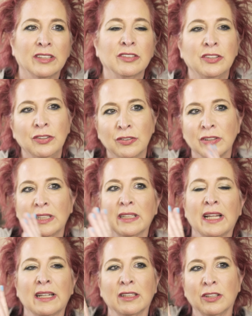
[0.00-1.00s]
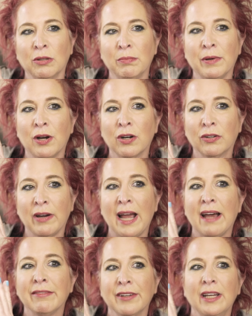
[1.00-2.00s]
There's usually a little bar
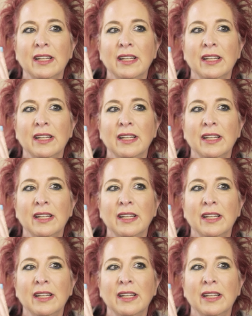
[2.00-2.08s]
graph